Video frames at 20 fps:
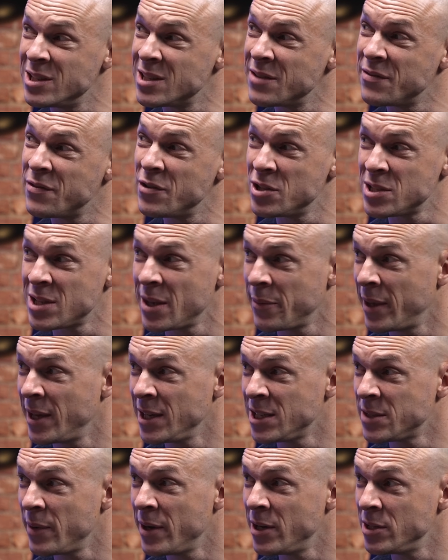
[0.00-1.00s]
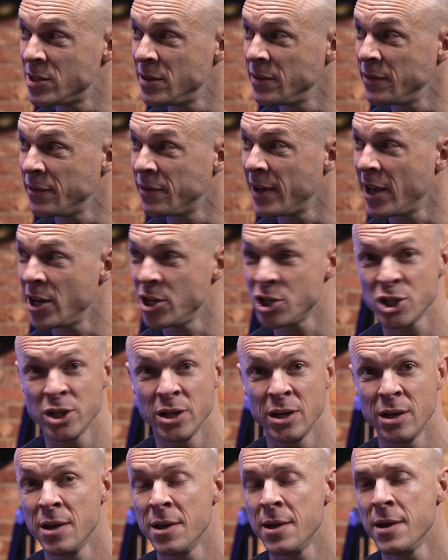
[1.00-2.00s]
is the first time they experienced
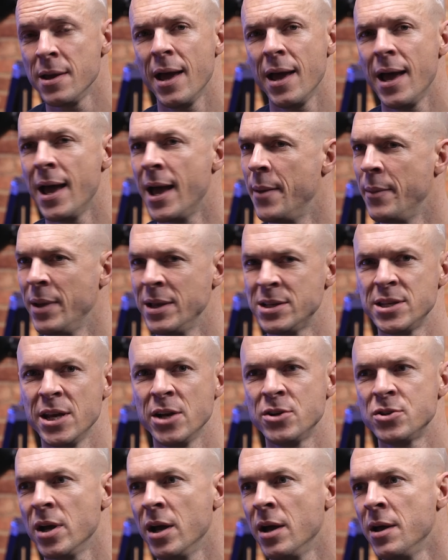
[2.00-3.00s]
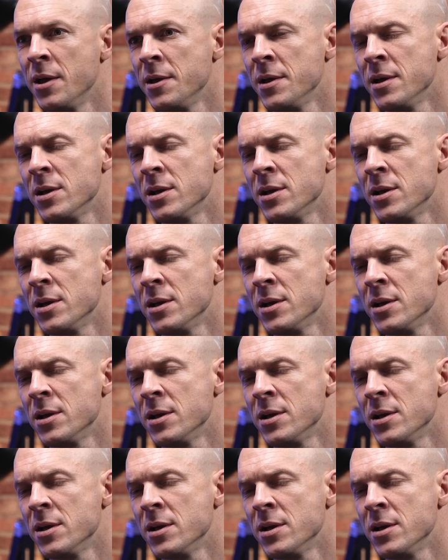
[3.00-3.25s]
inflation um, etc.